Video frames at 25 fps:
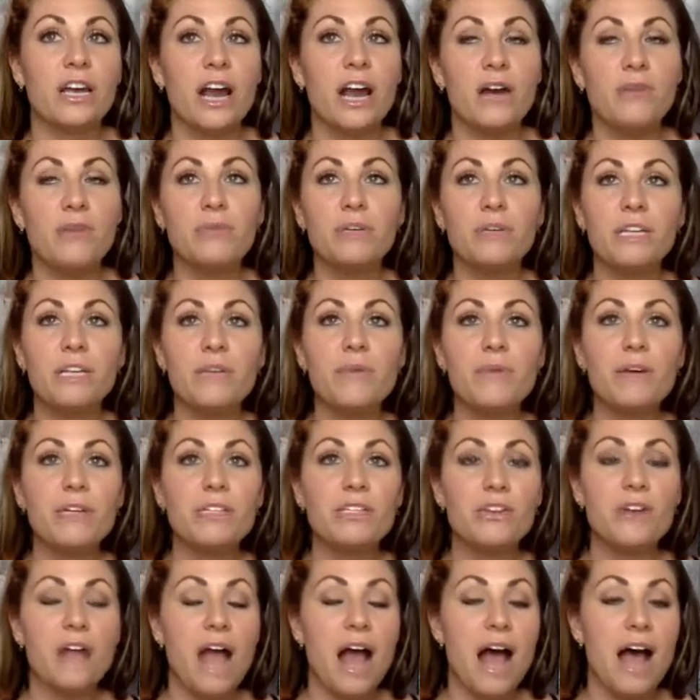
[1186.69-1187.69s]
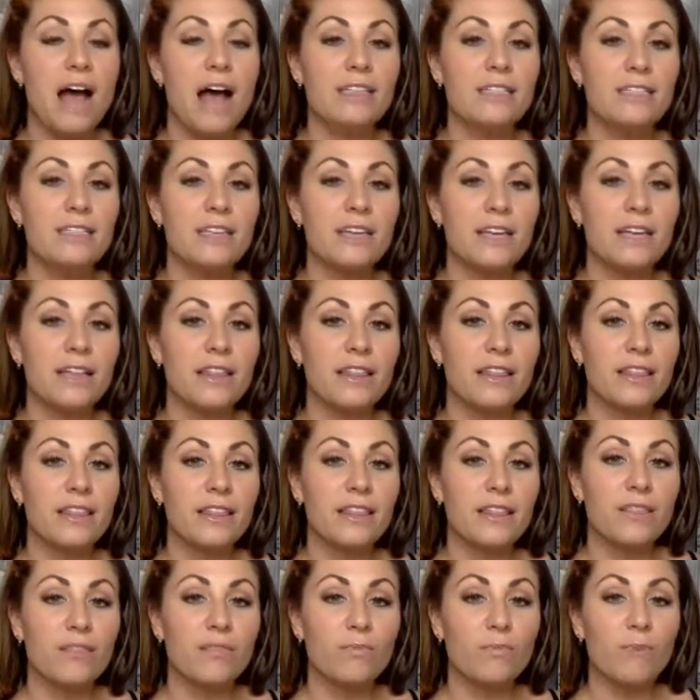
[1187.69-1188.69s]
I really want you to
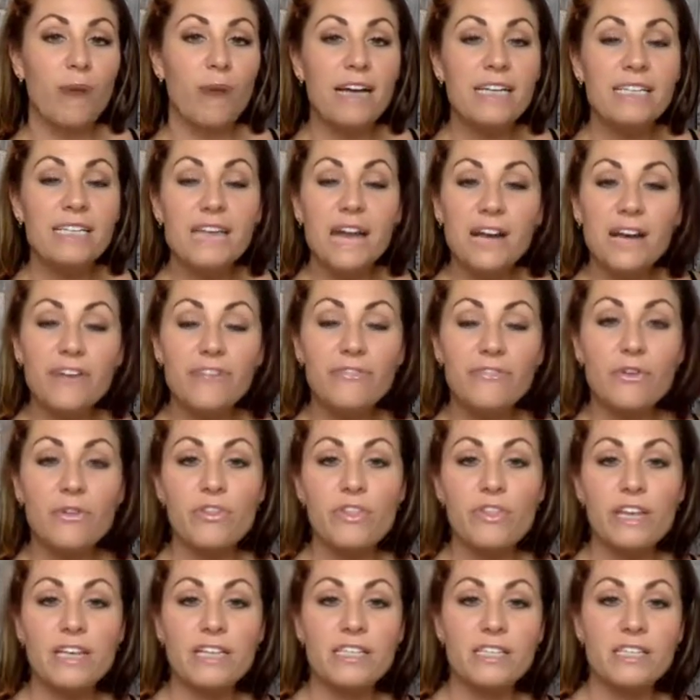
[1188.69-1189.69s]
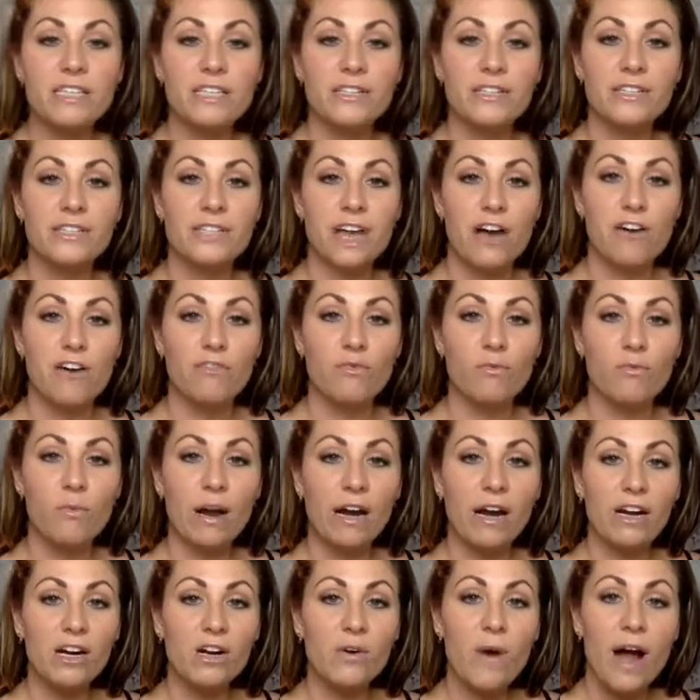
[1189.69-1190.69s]
write down a few things to yourself.
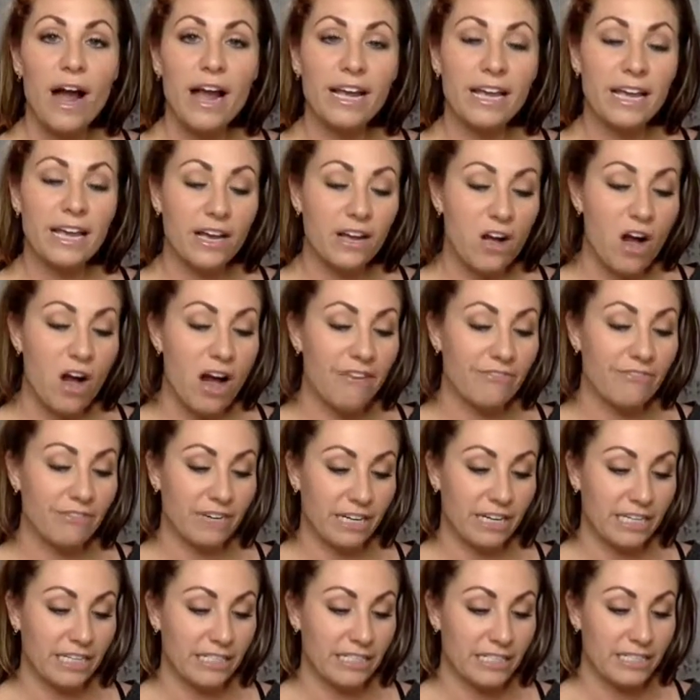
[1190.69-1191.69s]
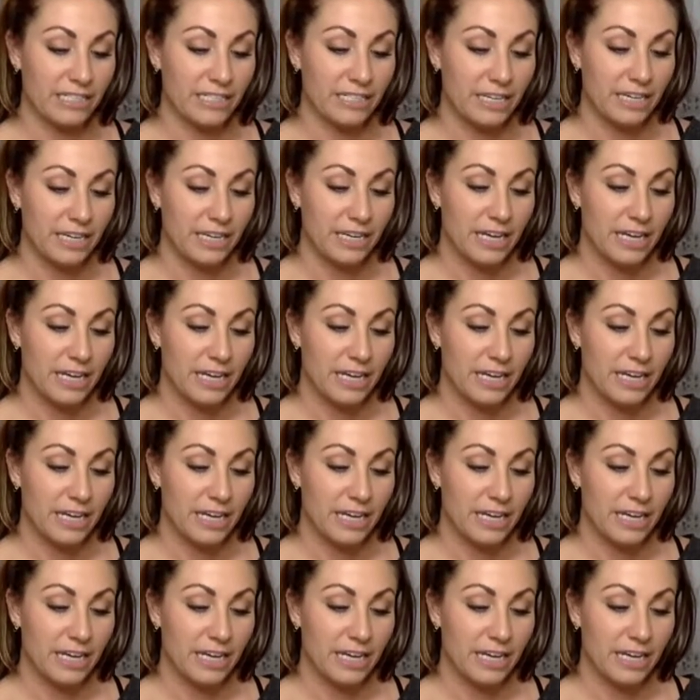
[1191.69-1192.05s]
Where do I get confidence?